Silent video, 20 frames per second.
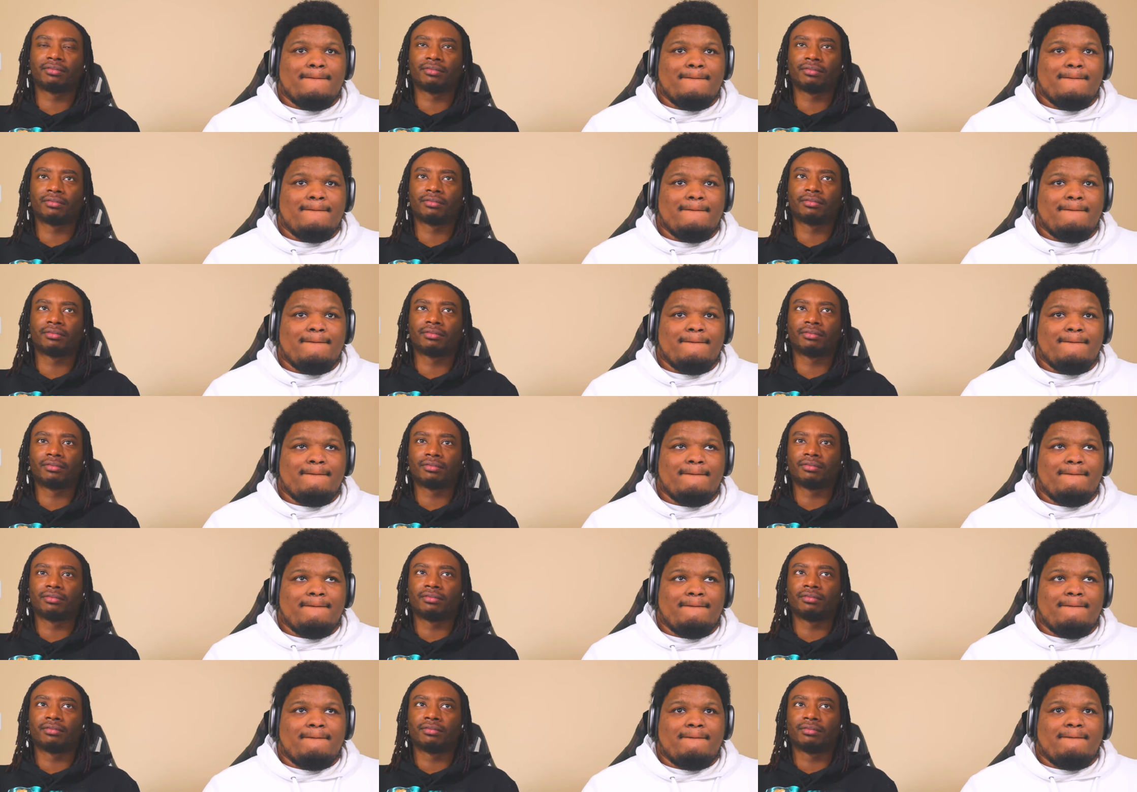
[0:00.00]

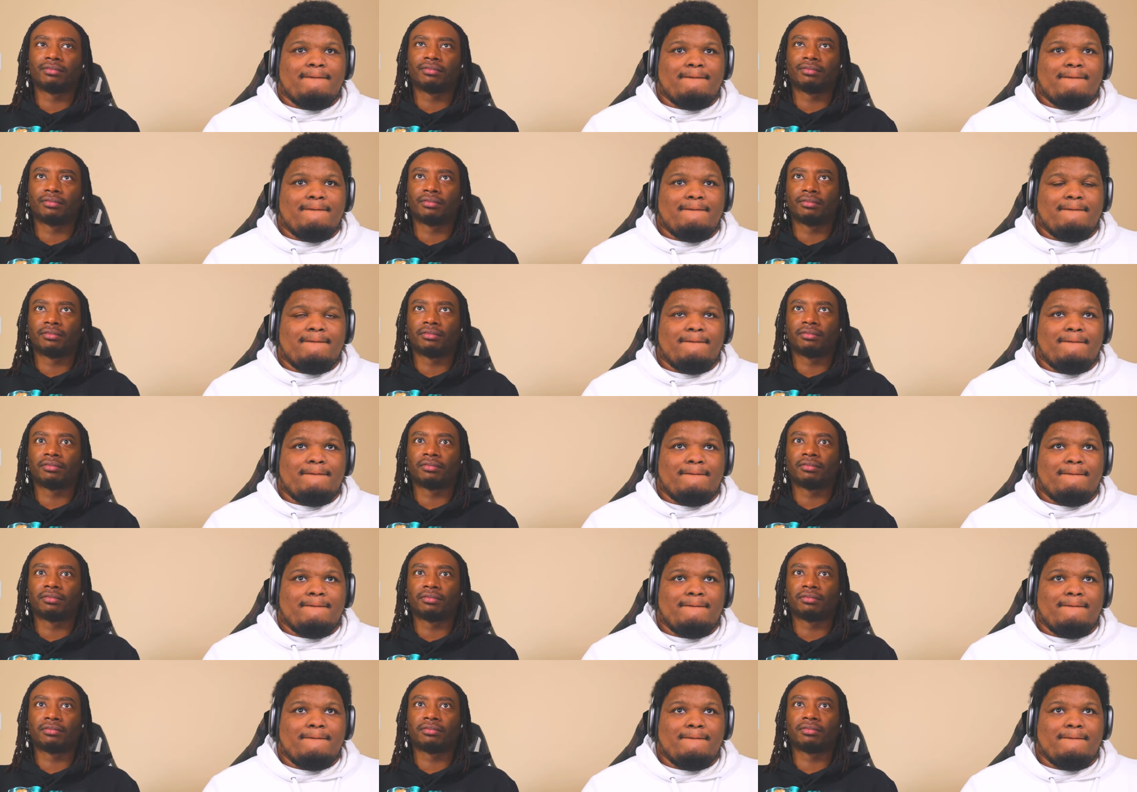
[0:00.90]

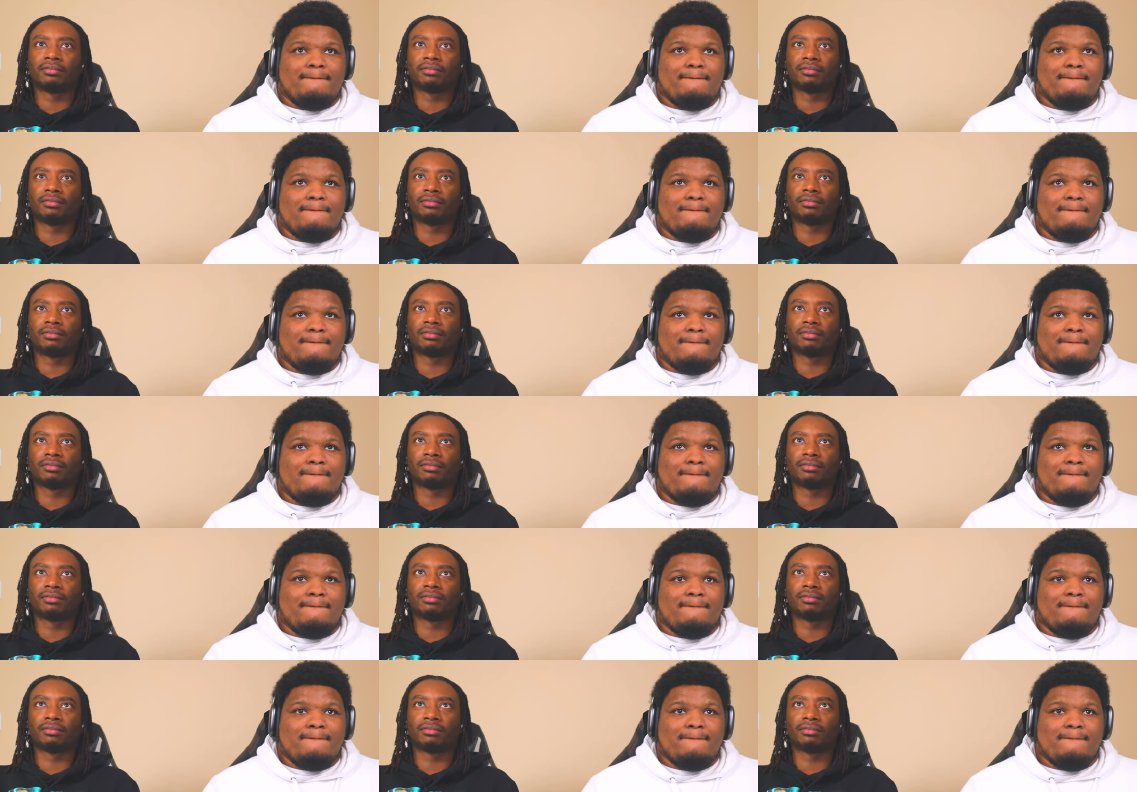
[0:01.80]

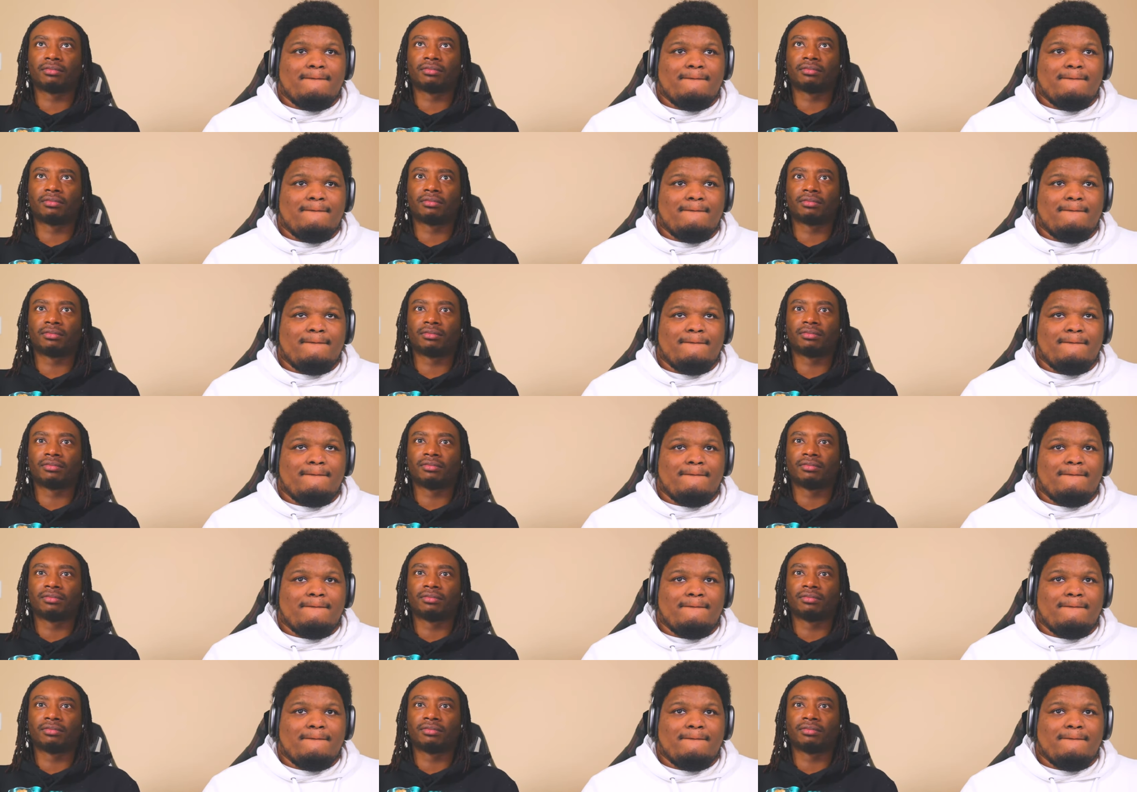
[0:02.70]
No one is speaking in this clip.